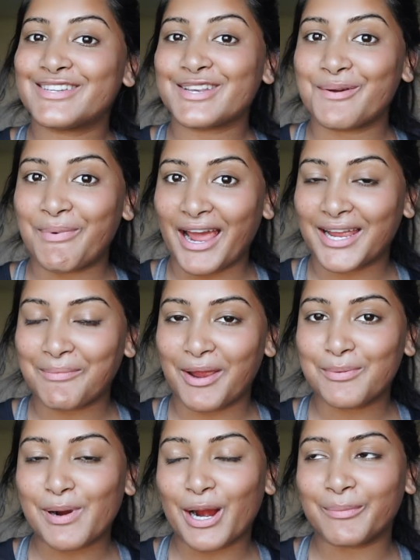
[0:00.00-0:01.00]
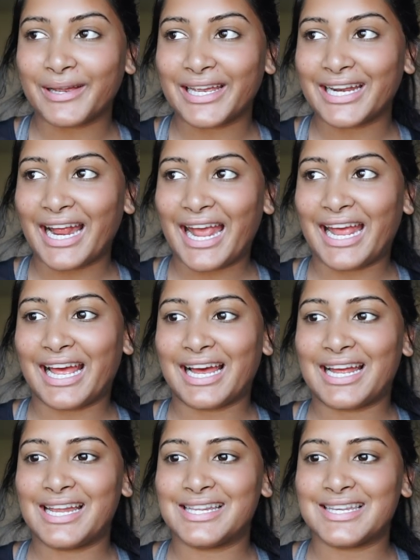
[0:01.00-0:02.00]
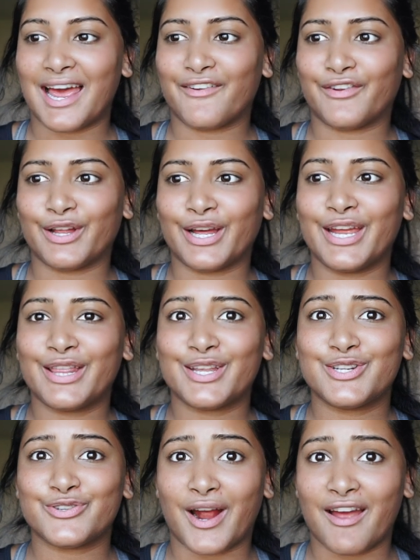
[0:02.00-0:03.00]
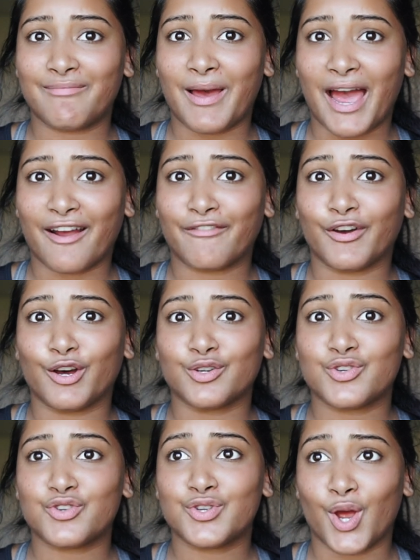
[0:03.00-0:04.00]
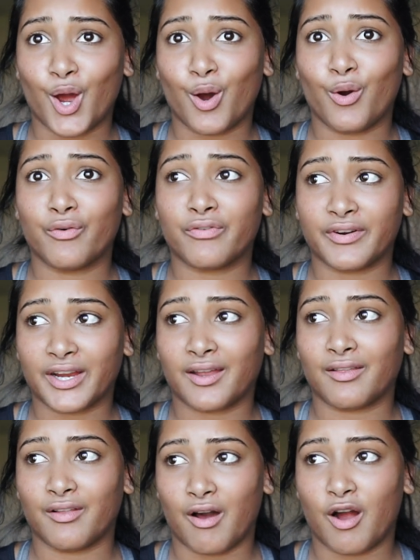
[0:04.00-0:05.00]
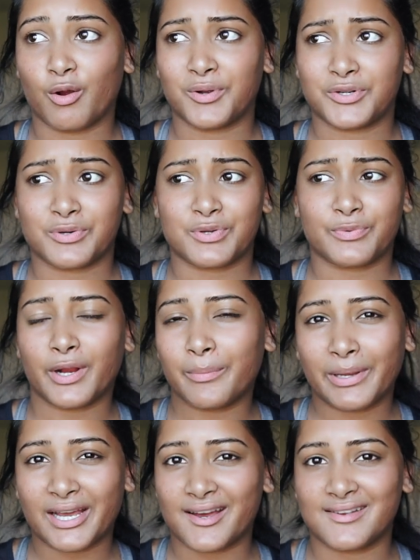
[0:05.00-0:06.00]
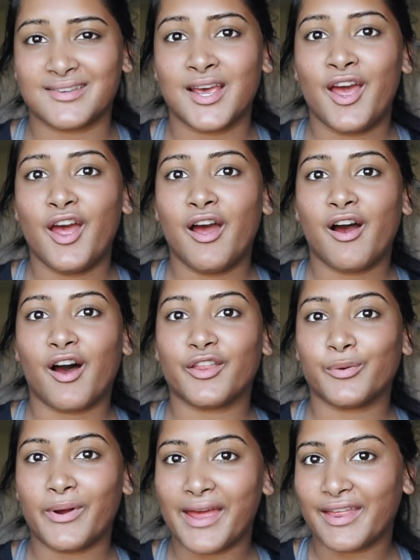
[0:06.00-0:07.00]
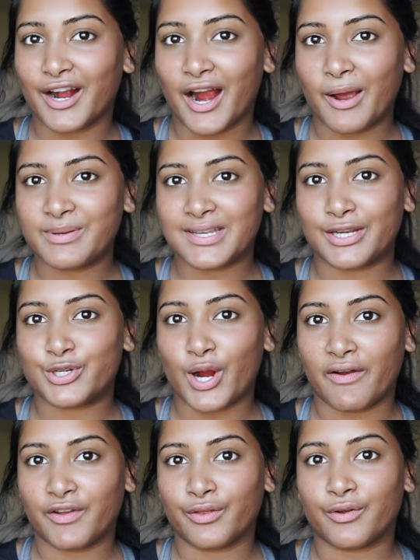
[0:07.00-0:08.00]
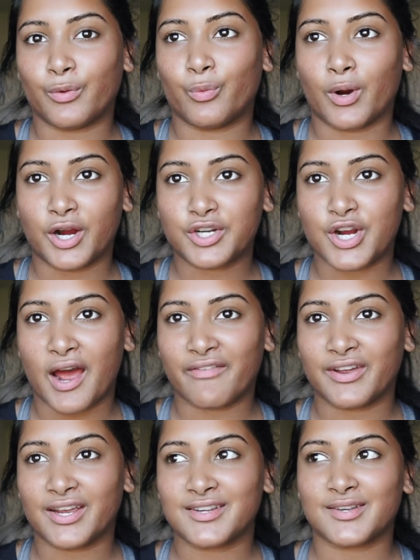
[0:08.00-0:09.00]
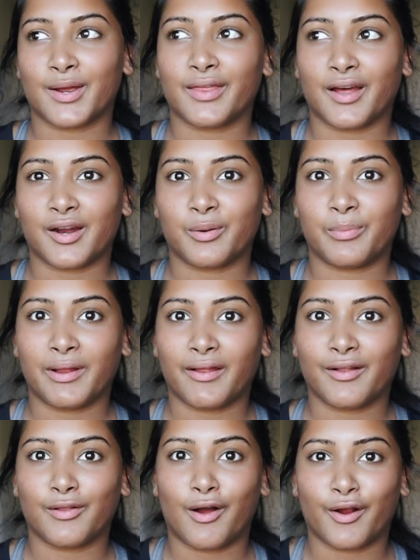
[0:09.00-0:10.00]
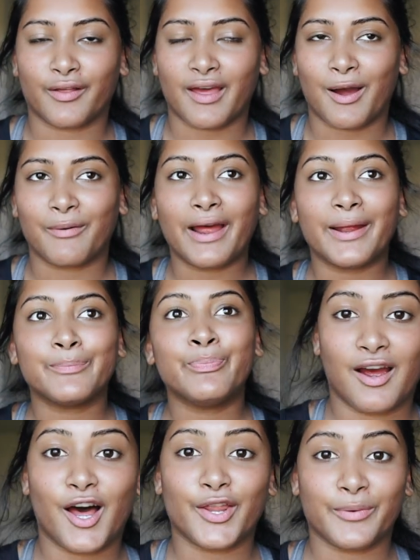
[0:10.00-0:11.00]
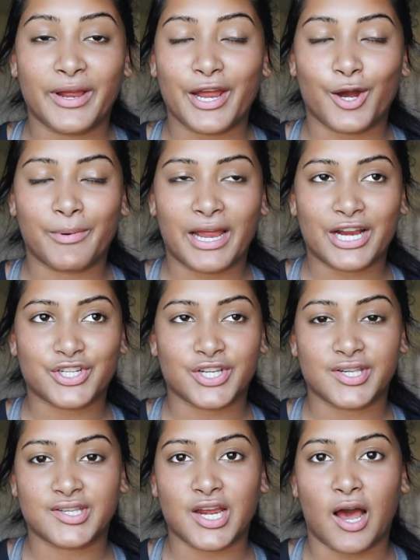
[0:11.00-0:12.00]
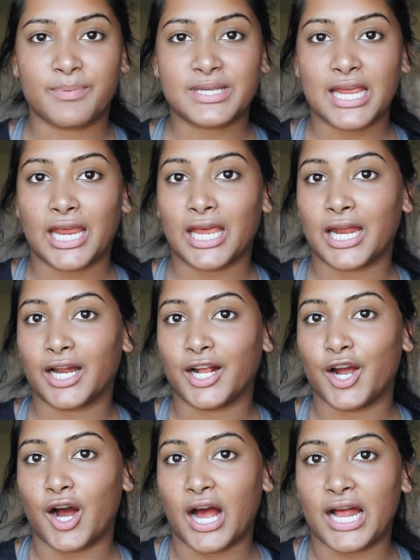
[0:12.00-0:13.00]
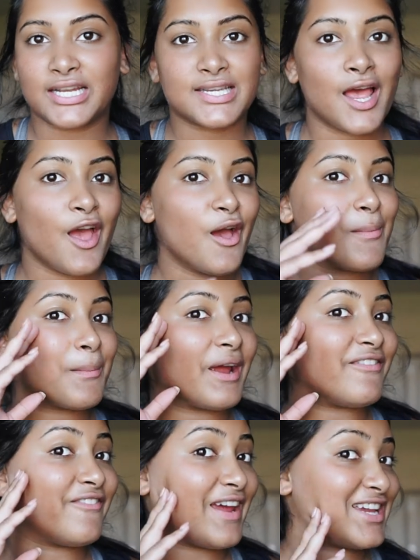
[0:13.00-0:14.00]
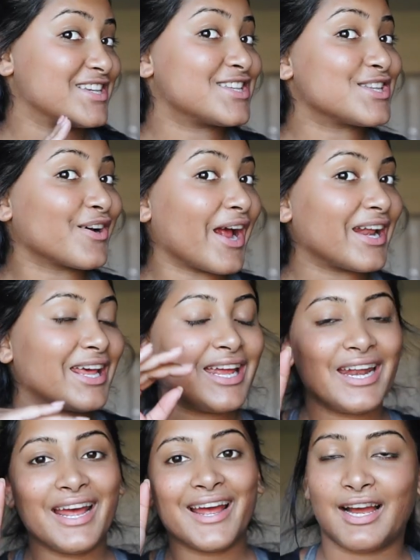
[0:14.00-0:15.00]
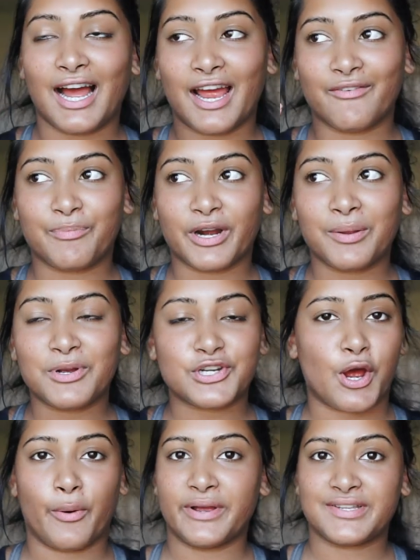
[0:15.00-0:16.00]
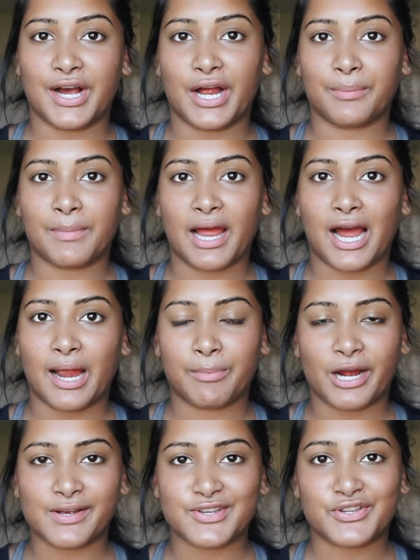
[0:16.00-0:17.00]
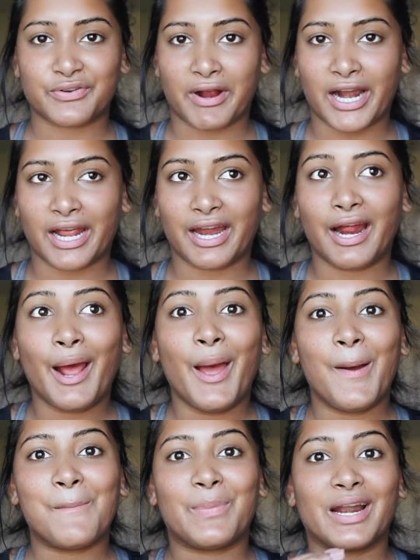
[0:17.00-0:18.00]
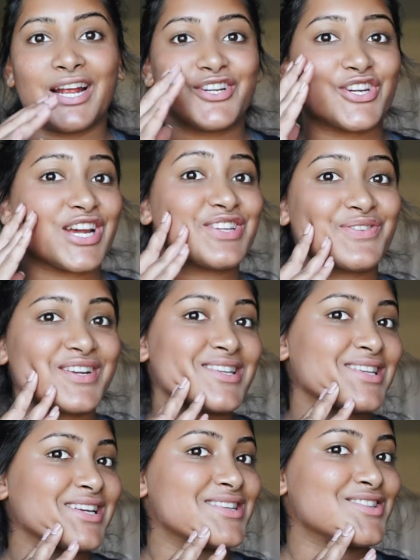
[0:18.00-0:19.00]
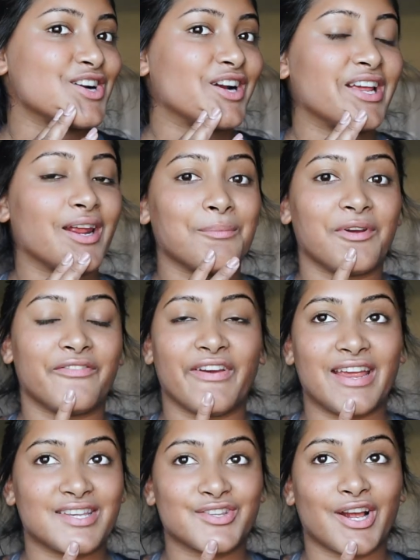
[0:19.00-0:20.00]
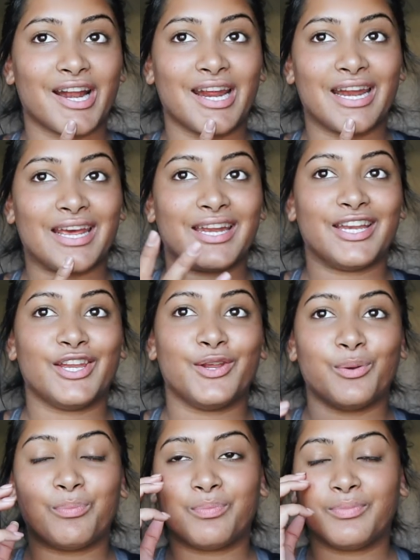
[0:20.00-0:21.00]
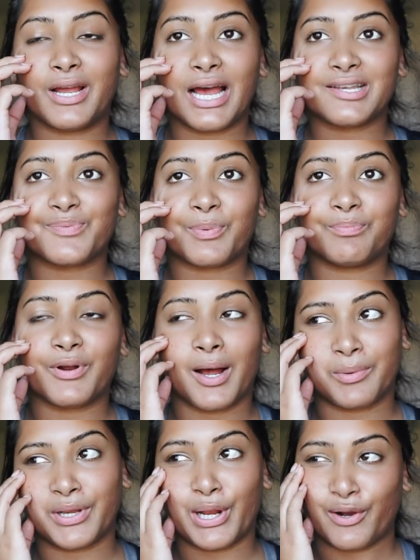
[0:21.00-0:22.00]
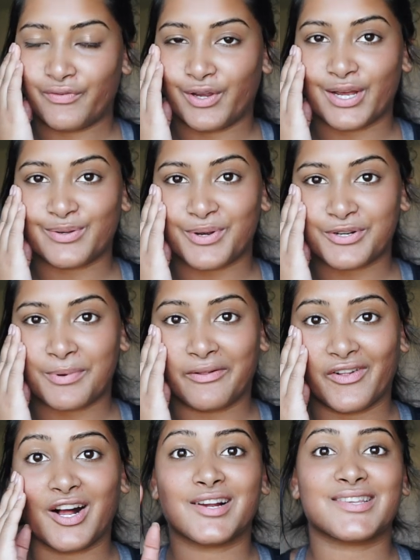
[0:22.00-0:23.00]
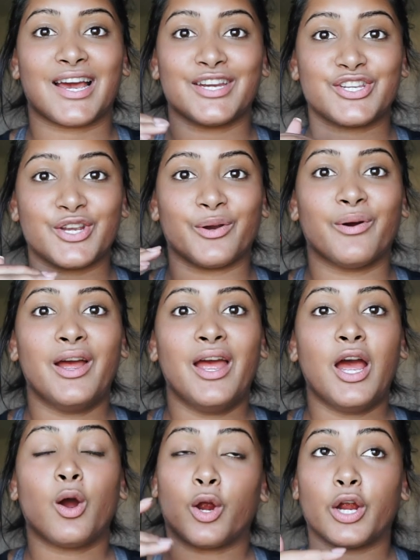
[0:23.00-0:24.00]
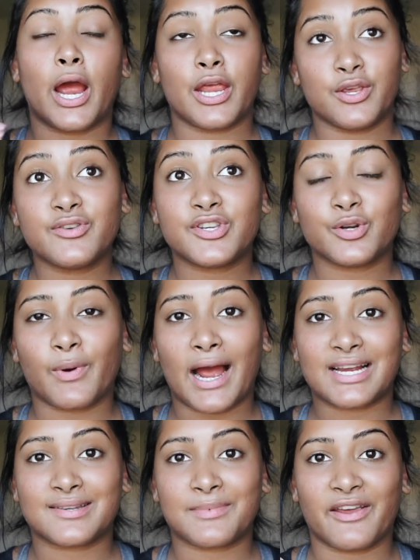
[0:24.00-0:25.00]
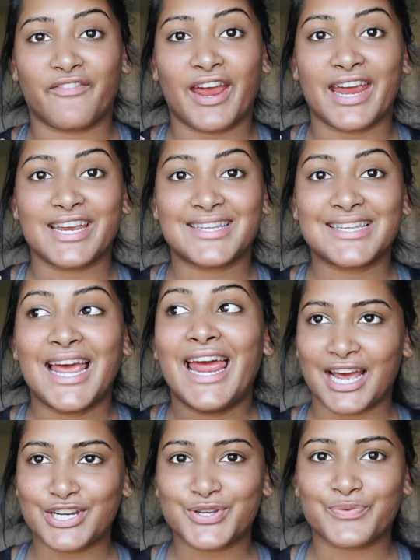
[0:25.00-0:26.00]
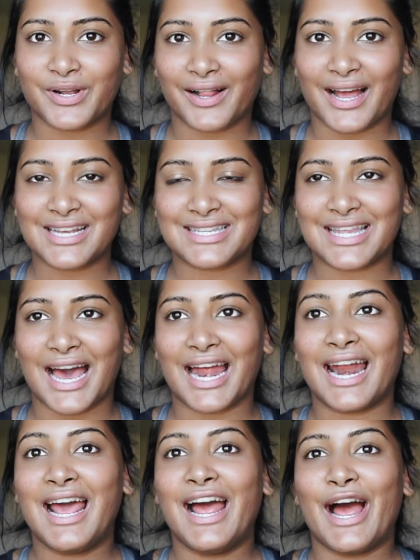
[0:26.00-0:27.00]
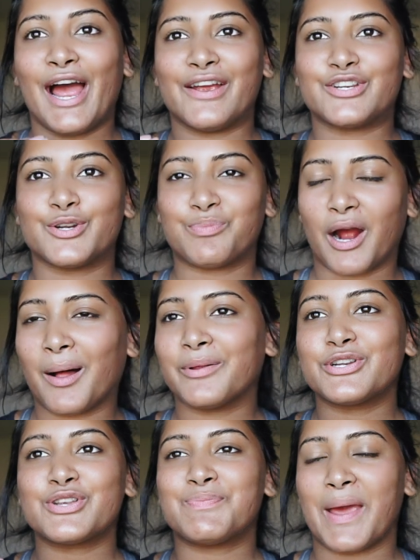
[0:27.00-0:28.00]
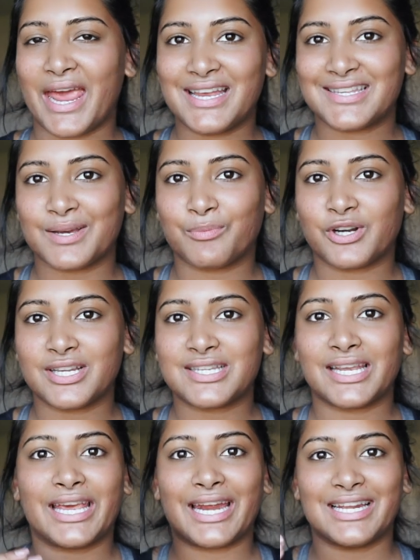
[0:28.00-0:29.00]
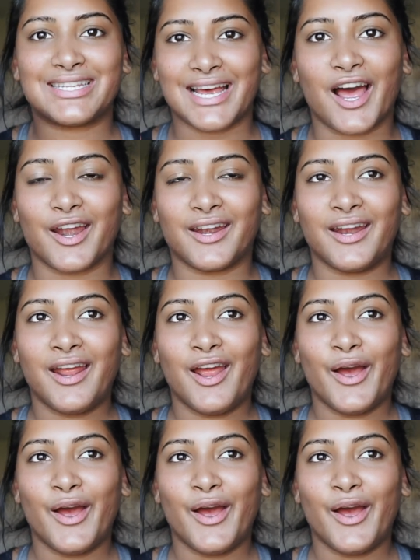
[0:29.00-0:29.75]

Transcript: So I'm back at my apartment, and I feel like the drive back felt so freaking long, which was weird because on the way there I was like driving through work traffic, so I thought it would be like longer that way. On the way home I actually stopped and got my face threaded. I've pretty much always gotten my eyebrows threaded, but I just recently started getting my face threaded, and you guys probably know if you guys watch my vlogs, I do, or I used to wax my face. I just realized that I should probably just pay someone to get it done